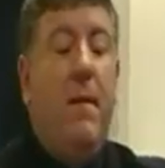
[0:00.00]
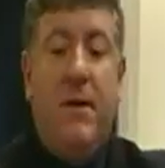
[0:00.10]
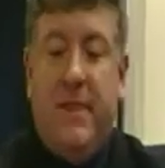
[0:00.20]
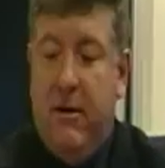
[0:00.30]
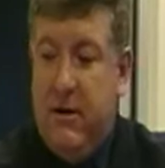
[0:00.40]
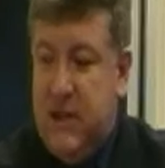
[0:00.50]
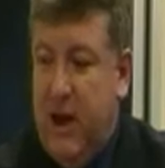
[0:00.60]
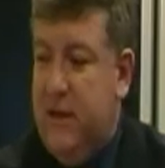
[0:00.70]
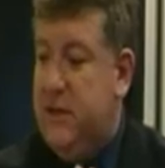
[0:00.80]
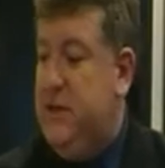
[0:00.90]
but they're
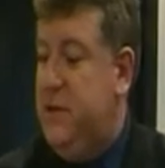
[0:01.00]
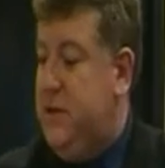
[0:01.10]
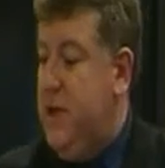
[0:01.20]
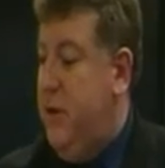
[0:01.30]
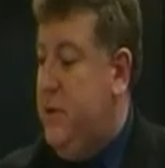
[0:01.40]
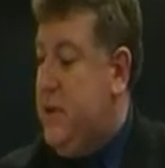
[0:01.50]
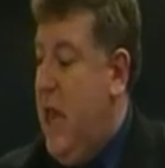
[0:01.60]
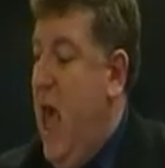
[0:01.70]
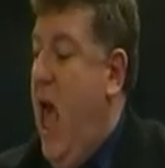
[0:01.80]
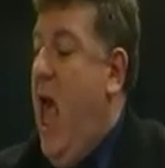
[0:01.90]
entitled to use notes.